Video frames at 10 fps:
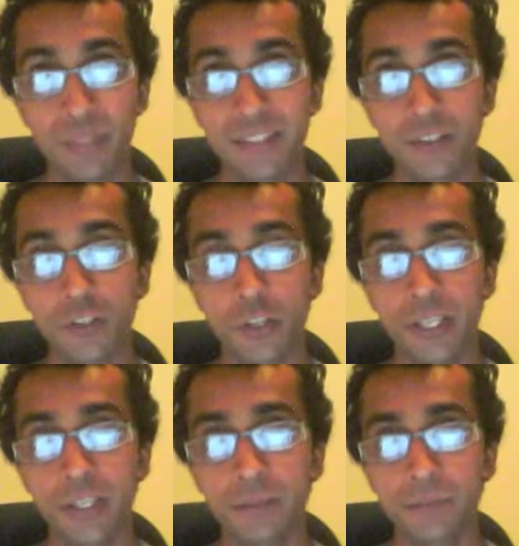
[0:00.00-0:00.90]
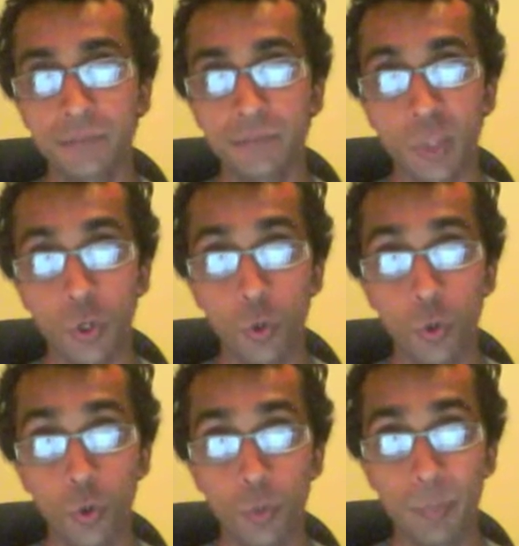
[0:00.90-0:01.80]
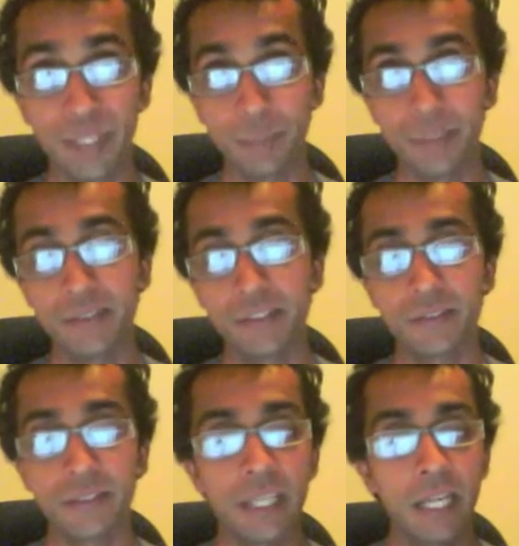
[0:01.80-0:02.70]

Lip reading: business owner or big business,